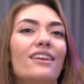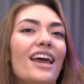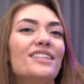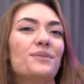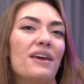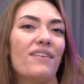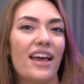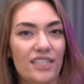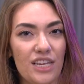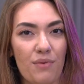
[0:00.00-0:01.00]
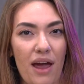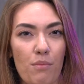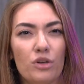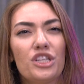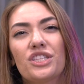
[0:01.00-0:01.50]
Next, we have
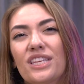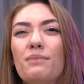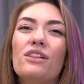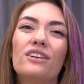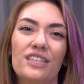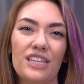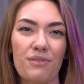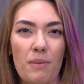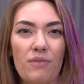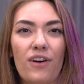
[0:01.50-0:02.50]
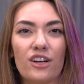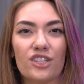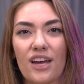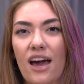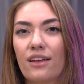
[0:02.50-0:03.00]
SDRAM, which is similar to DRAM in
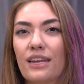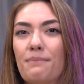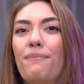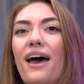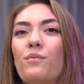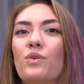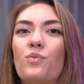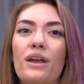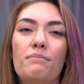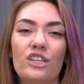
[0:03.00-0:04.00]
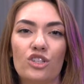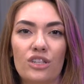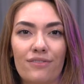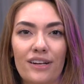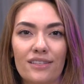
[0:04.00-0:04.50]
functionality, but with one major
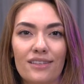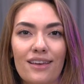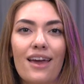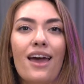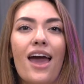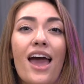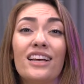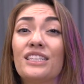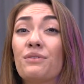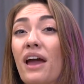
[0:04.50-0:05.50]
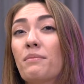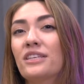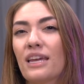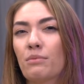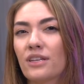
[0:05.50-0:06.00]
difference. SDRAM
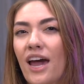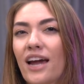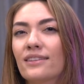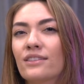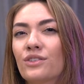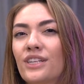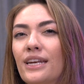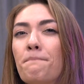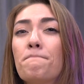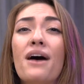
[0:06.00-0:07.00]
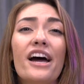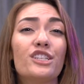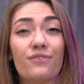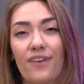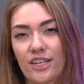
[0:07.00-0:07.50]
is able to access your data
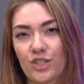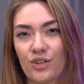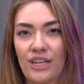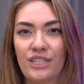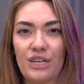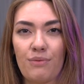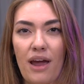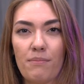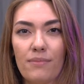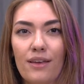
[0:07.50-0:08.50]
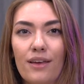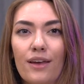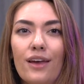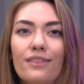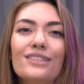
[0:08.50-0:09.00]
much faster than DRAM.
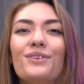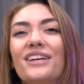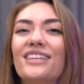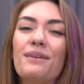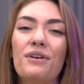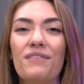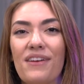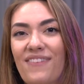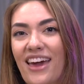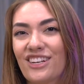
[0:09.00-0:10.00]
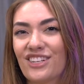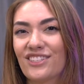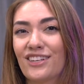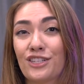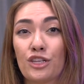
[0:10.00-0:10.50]
This creates a number of
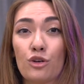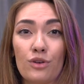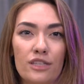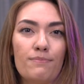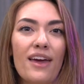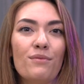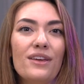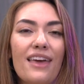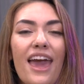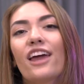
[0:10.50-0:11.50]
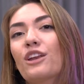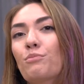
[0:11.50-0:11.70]
advantages, such as increased bandwidth and